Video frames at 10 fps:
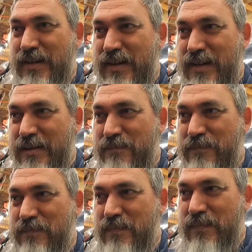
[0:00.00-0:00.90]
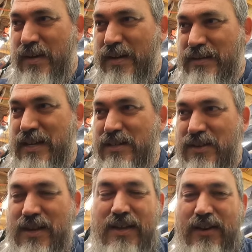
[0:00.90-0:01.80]
a
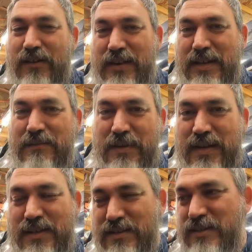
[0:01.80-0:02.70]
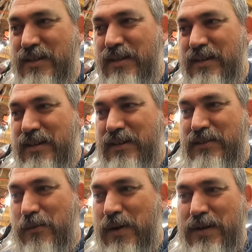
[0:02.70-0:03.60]
disc kit on it, because
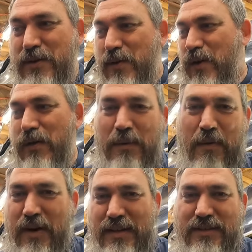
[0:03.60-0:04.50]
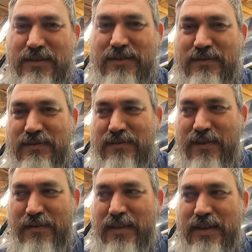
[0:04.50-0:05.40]
to redo all the brakes
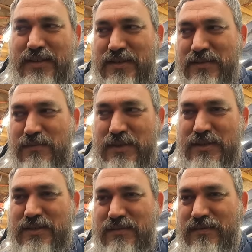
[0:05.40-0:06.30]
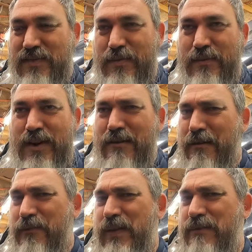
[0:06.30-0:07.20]
on this was
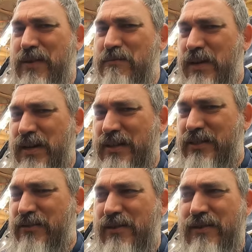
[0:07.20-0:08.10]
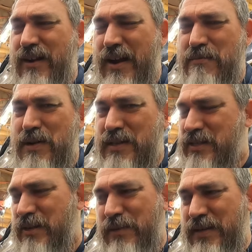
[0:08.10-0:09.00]
$350,
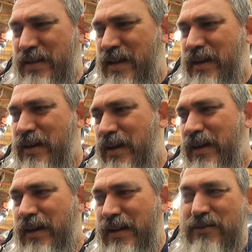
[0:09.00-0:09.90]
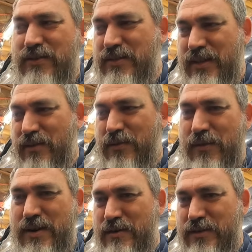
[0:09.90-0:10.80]
$380, something like that. And this was, you know,
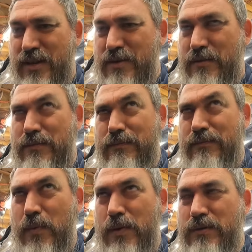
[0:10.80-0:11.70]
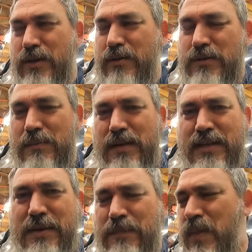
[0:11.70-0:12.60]
3 years ago, 4 years ago, something
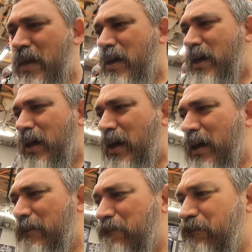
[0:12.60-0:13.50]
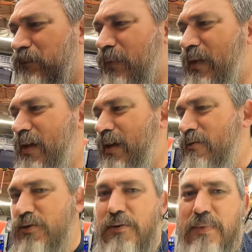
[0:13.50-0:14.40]
like that.
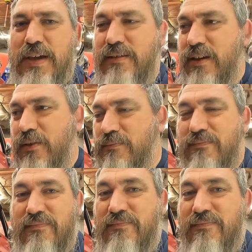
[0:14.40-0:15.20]
It was going to be, you know,